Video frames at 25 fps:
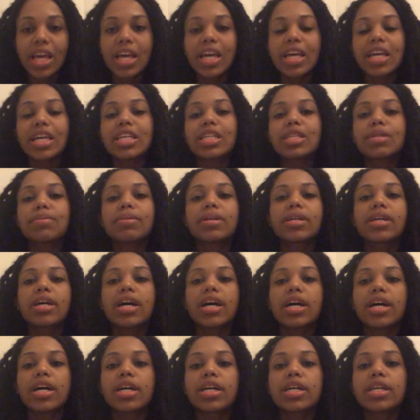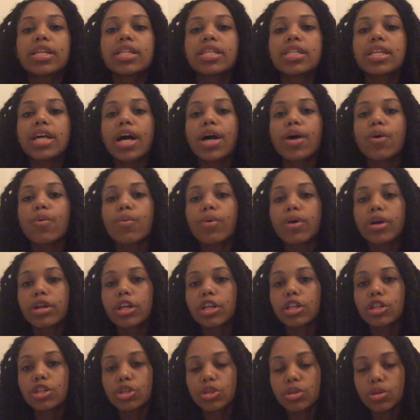is because I
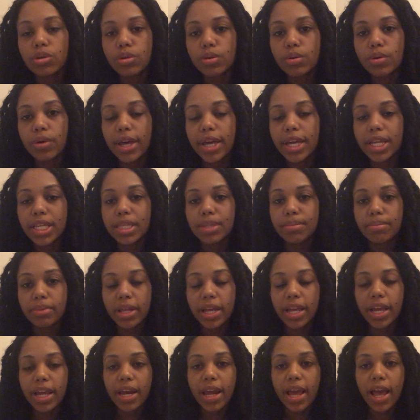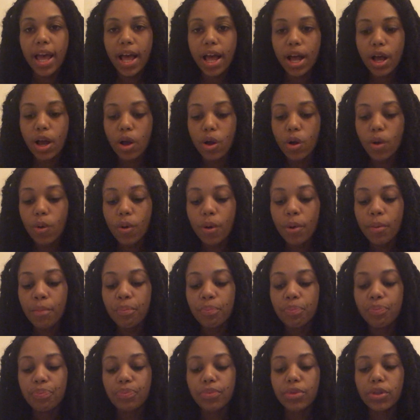wanted to explain how
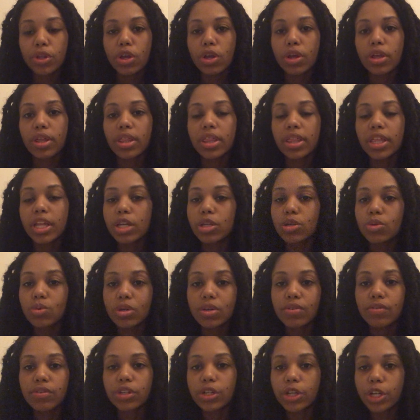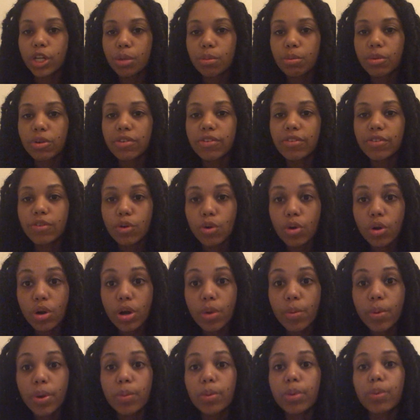things we've learned before
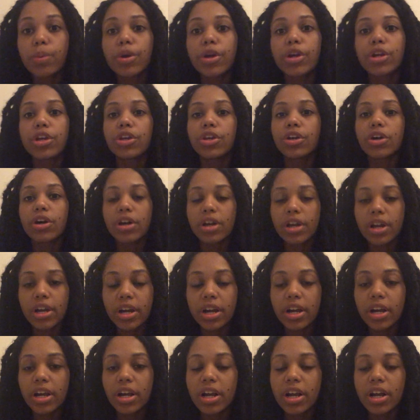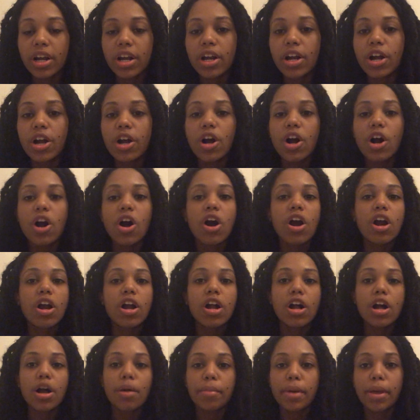when we were younger are
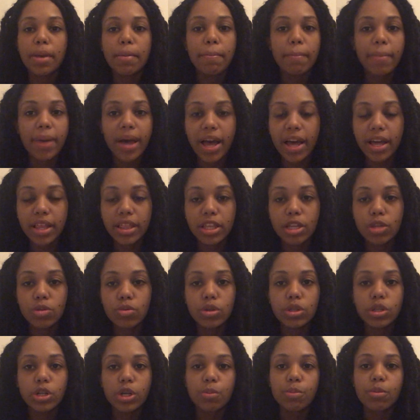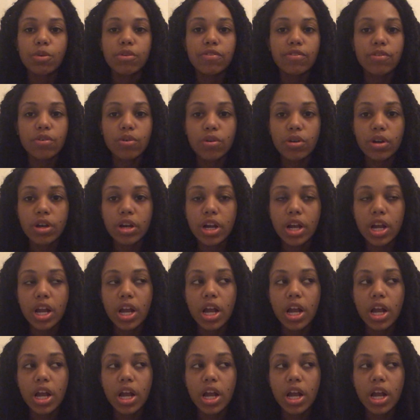coming back. Things we learned before